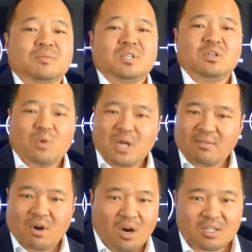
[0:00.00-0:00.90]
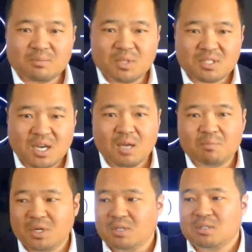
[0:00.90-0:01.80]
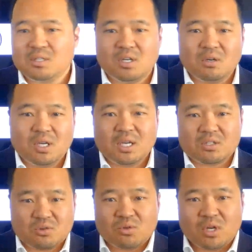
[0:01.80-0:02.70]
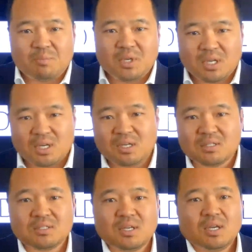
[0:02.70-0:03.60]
You don't want to have an awesome design, but it gets screwed up because